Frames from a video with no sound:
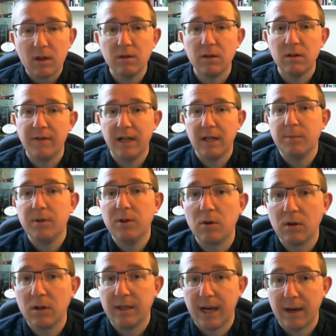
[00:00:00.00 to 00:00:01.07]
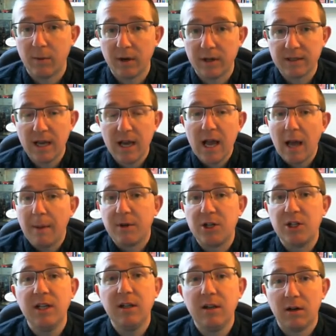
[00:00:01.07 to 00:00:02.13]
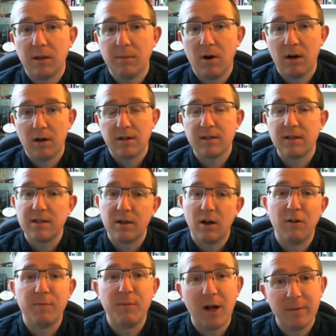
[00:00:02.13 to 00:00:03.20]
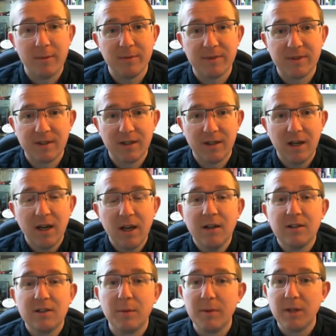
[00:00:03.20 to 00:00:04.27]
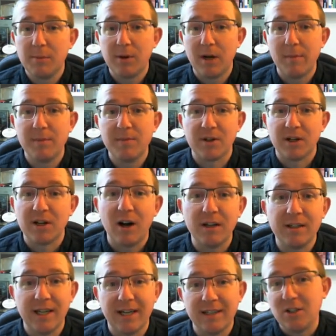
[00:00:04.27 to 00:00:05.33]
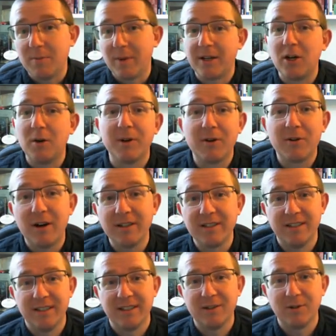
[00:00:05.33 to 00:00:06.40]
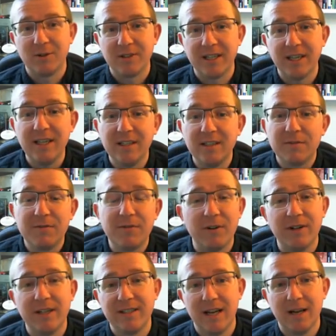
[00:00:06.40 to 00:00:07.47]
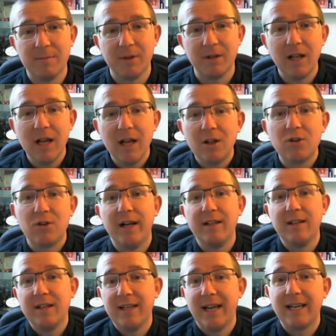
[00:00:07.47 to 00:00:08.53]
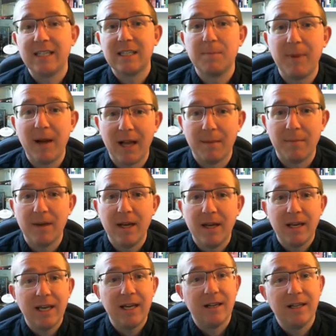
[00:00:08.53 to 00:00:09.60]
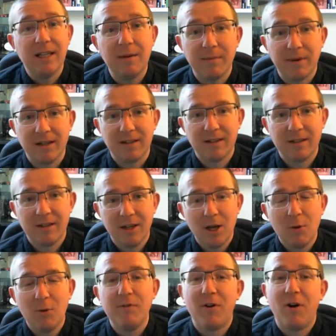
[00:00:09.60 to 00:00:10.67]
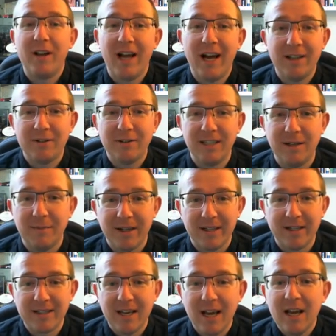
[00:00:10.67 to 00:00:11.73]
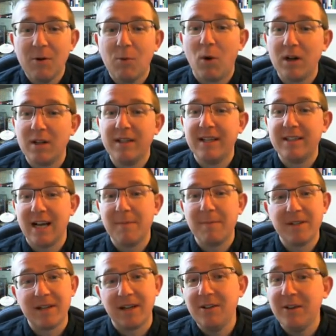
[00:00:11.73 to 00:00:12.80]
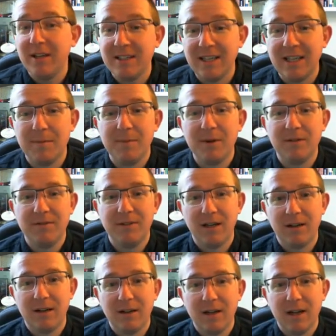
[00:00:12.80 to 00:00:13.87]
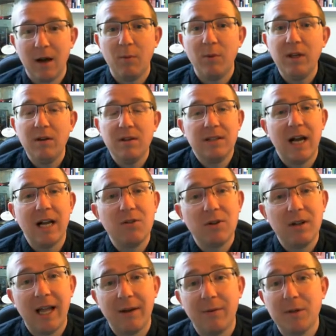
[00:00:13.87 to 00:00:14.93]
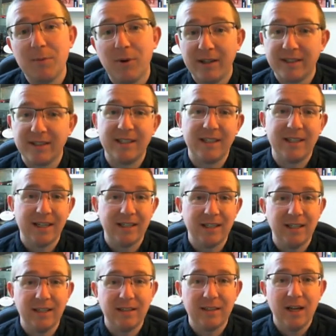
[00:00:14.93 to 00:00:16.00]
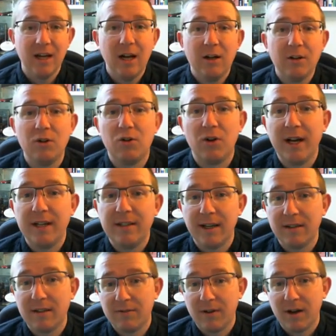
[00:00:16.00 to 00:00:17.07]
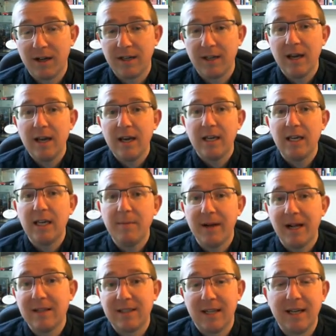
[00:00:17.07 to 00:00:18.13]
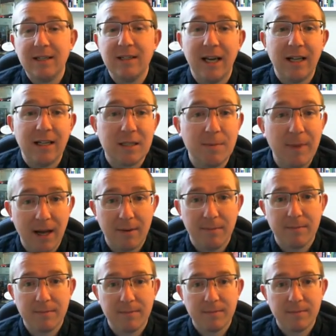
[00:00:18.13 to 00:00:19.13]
to develop neural networks and machine learning models to solve problems. Some of the problems or contexts you might come across in this course is, for example, trying to detect spam in an email. We've all had those emails. One of the examples you can see above here, and we use natural language processing techniques to try to identify emails that contain spam.